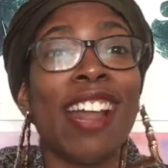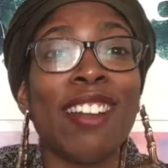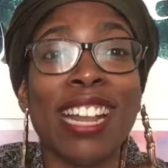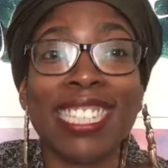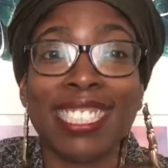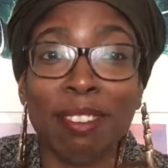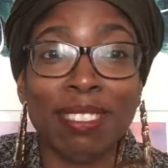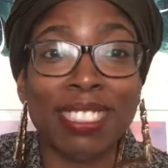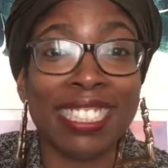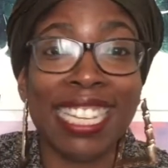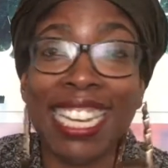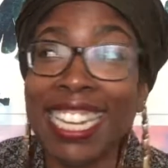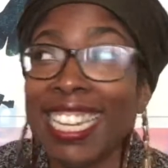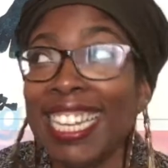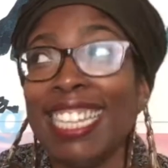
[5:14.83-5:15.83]
that's some
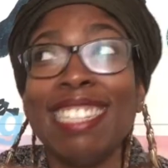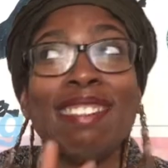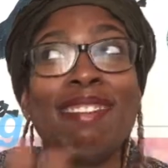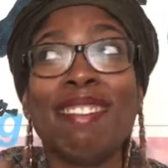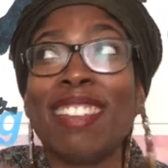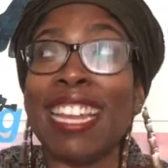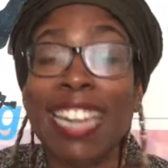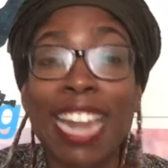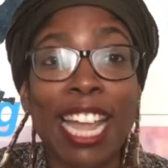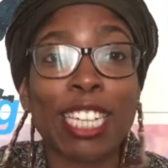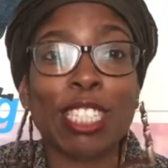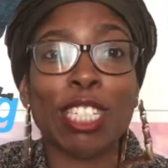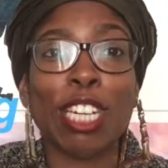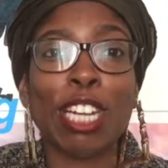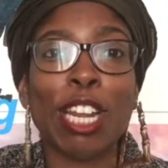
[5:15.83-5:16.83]
silly
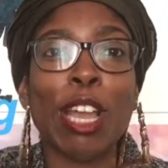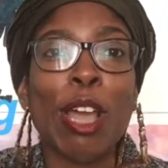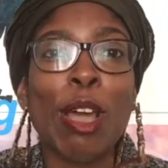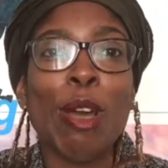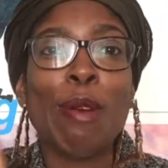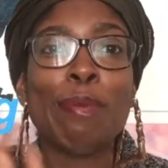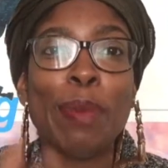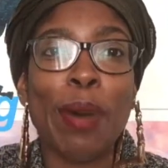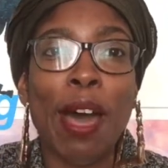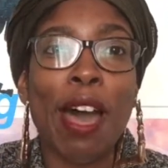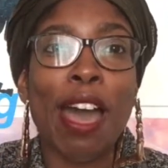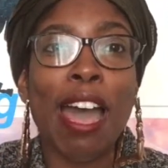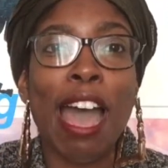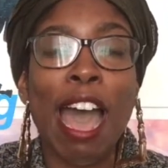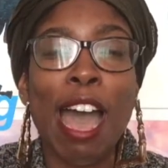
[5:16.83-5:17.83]
connection,
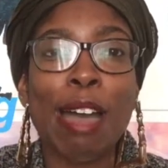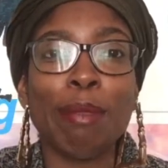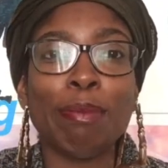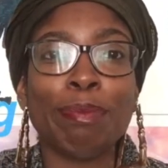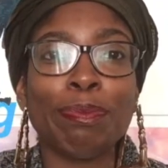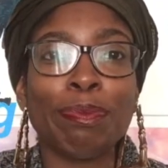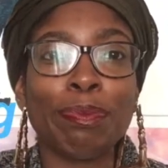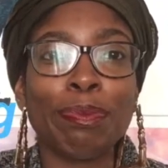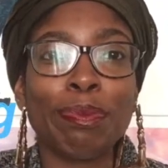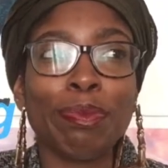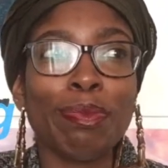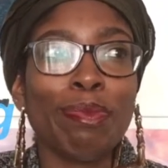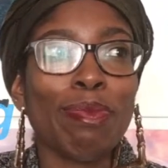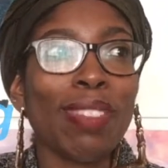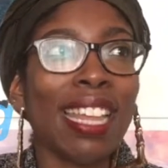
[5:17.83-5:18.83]
but
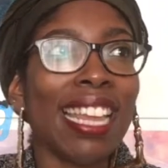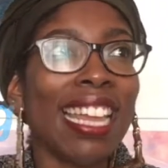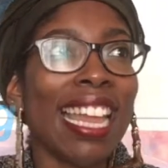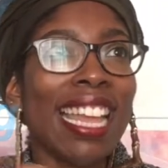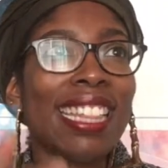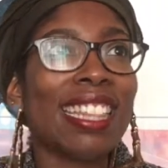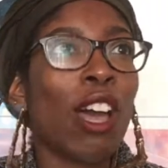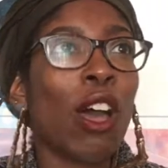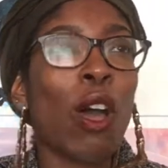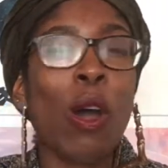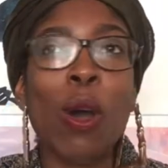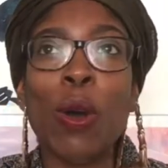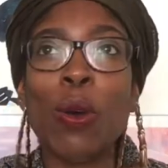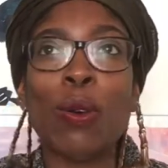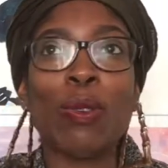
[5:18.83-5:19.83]
the
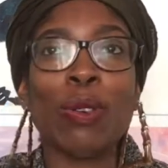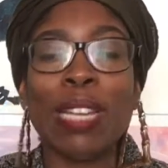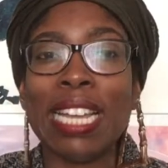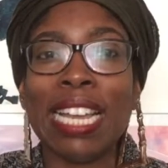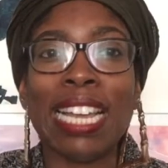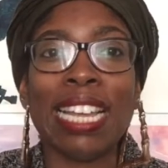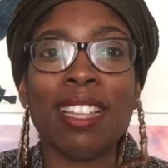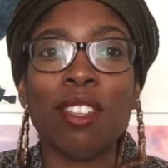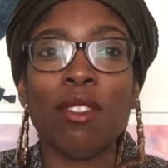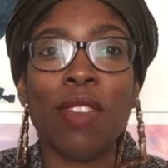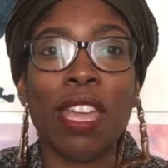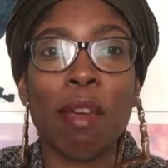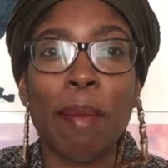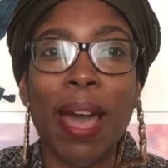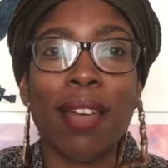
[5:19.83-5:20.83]
whole
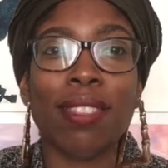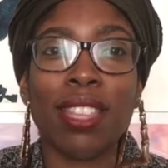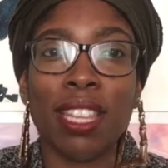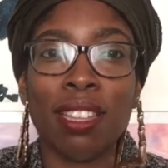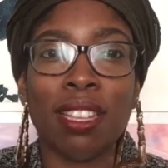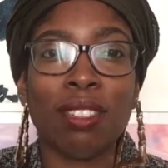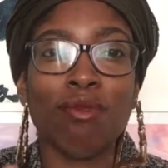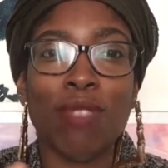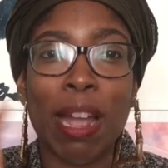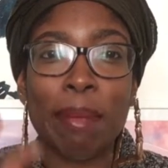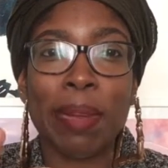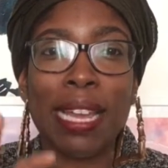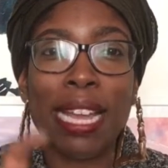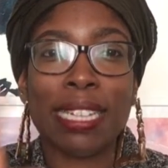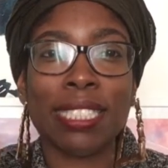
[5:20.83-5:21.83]
thing about the
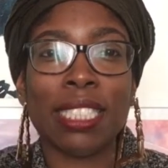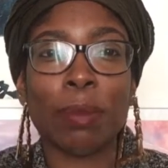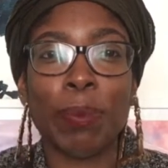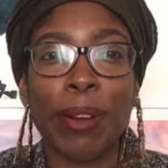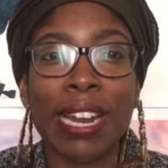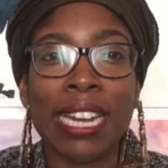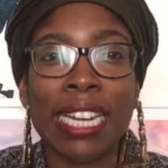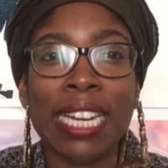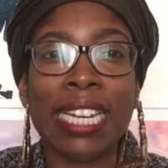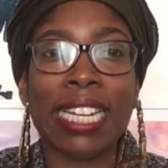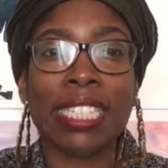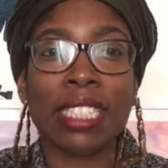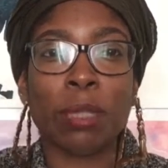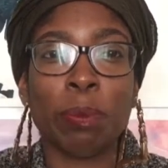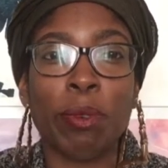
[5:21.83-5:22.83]
rabbit and spring
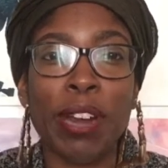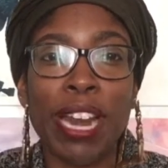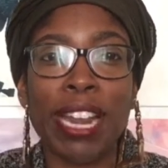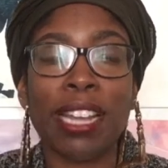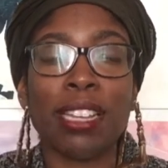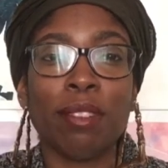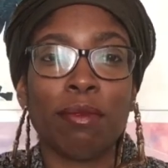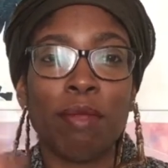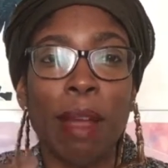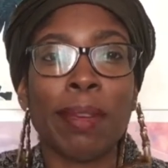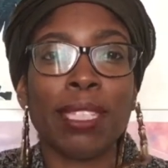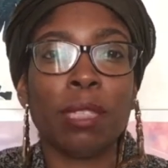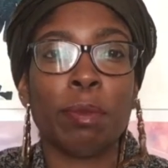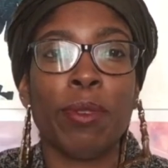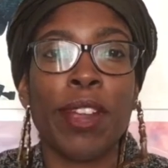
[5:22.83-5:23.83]
cleaning,
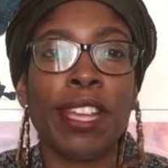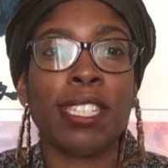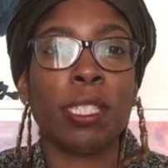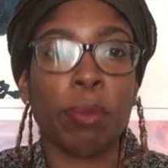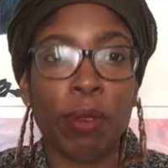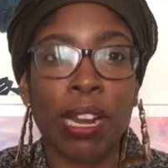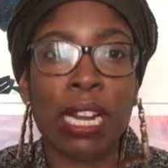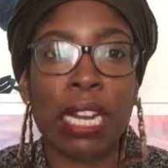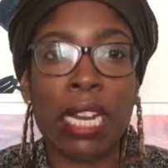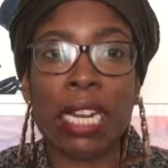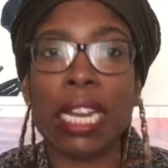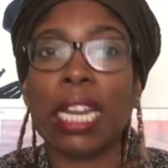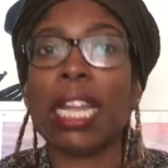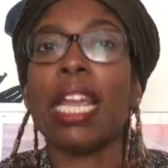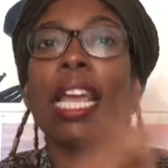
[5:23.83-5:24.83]
rabbit spring
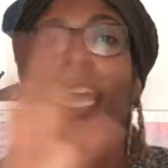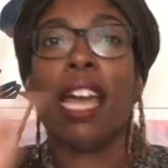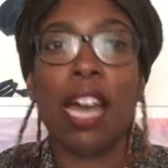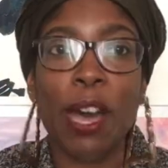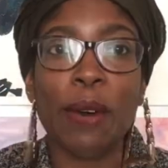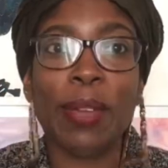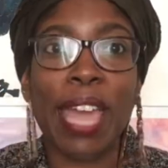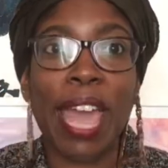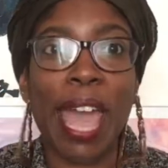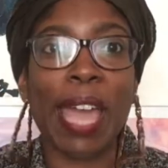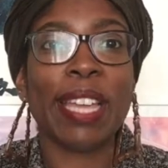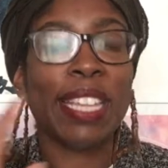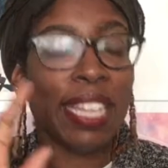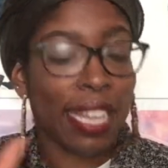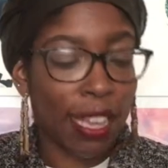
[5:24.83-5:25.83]
cleaning,
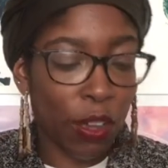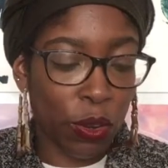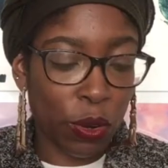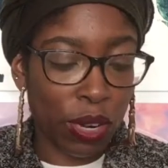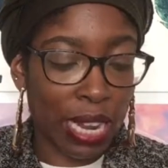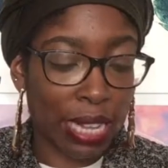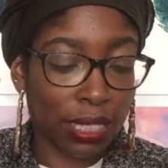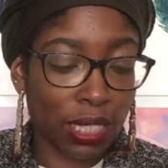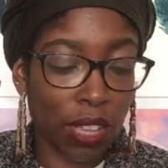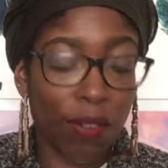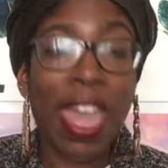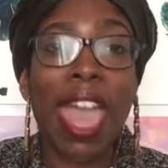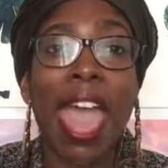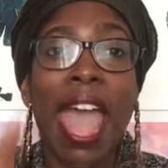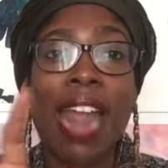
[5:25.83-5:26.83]
okay, and all that stuff.
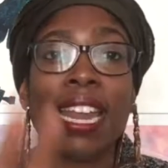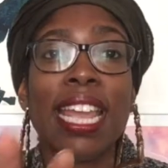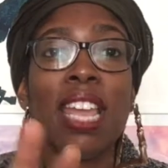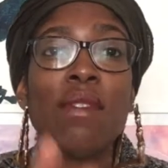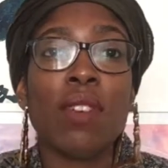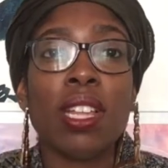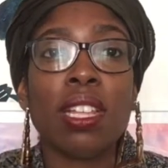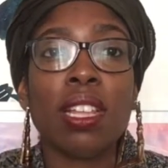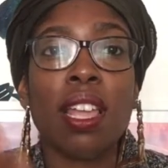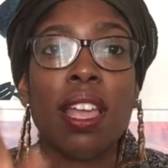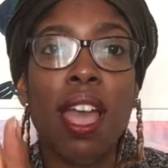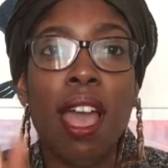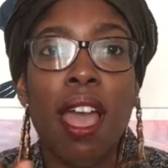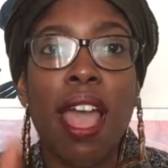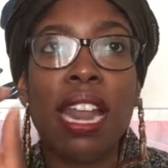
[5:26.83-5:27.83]
And
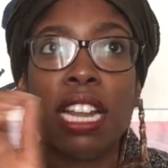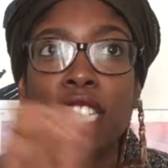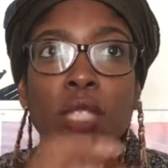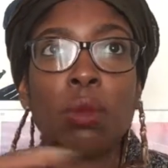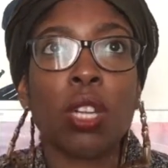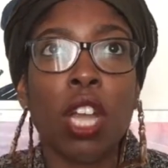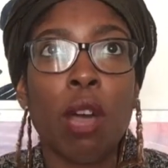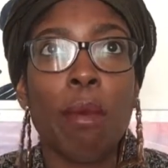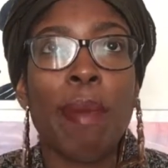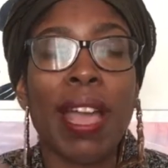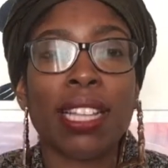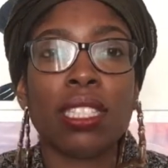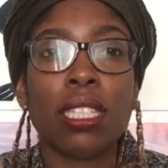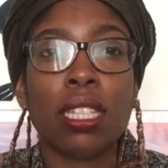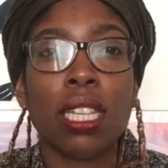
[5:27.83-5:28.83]
I just want to go
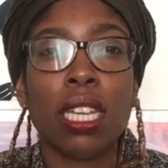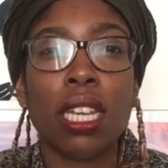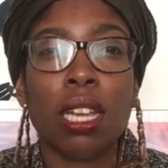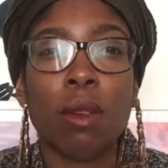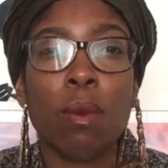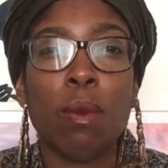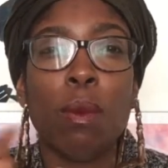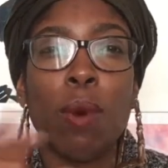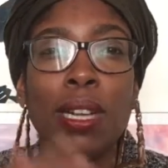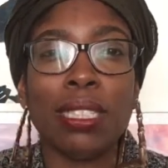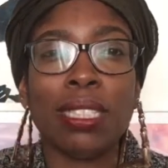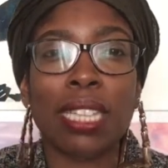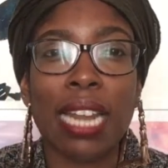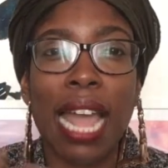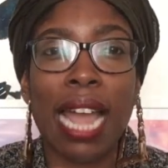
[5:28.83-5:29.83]
back to the
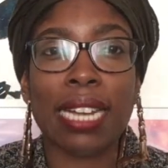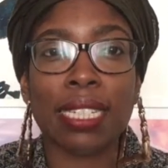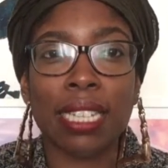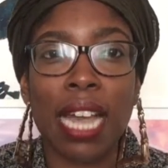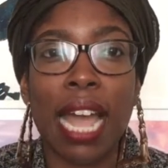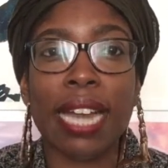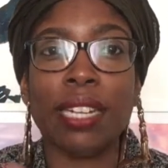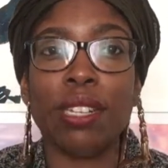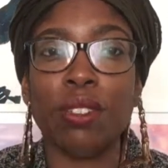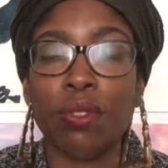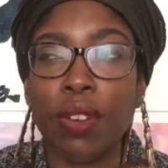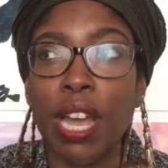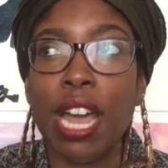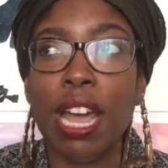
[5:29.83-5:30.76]
Wonderland kind of